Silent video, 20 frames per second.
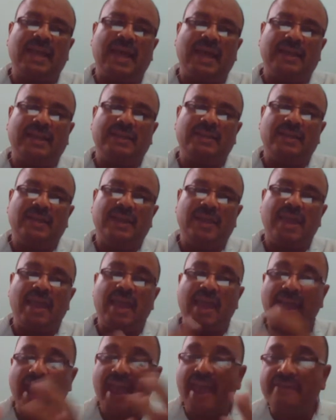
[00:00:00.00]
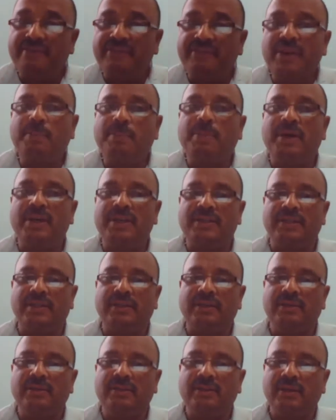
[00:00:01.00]
that every
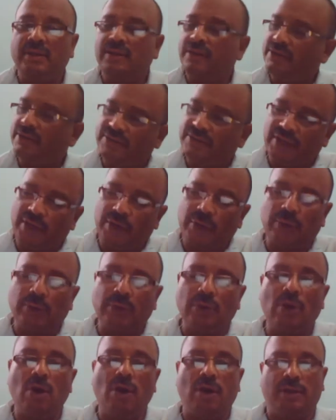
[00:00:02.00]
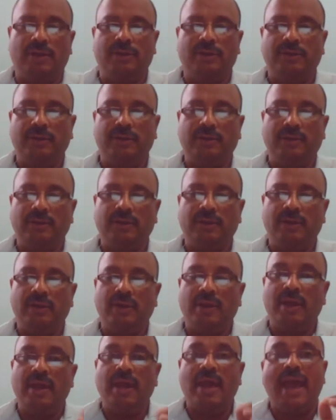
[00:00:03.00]
person is their own God,
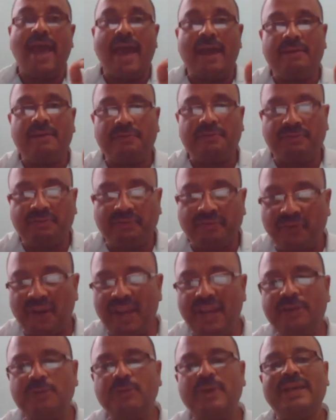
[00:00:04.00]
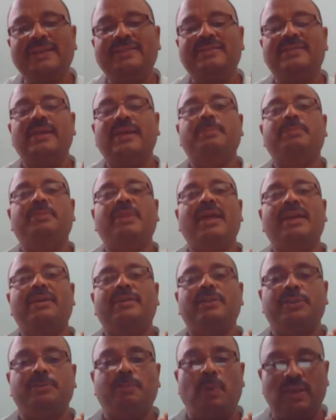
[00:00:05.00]
and free to accept that
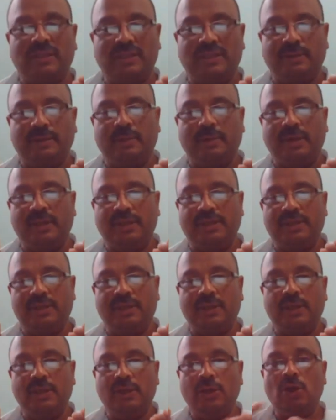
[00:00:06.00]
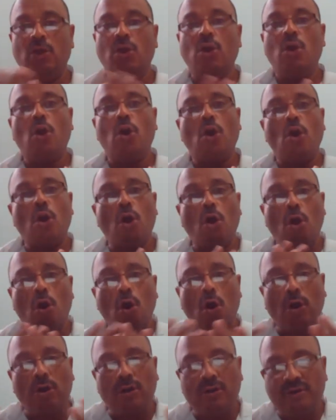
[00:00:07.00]
responsibility
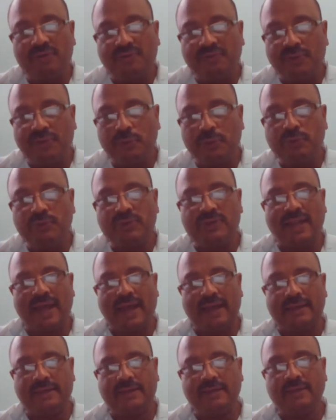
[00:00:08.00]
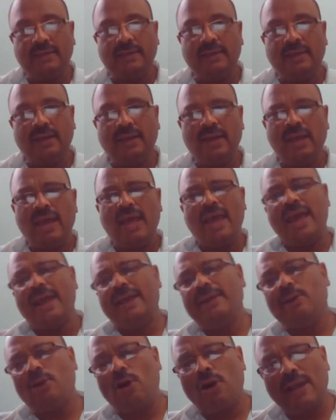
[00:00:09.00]
or refuse that,
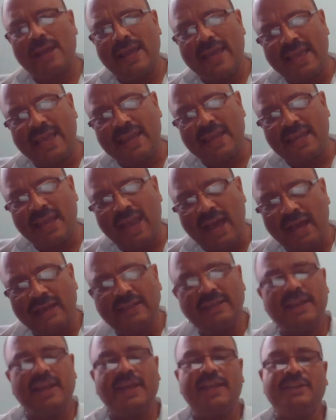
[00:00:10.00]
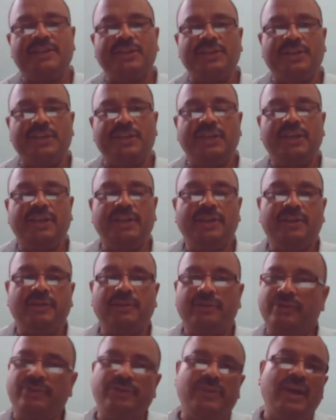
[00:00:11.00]
and call any other entity
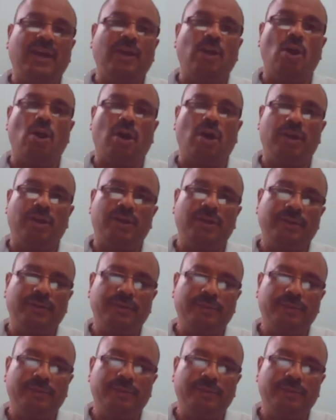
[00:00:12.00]
their god.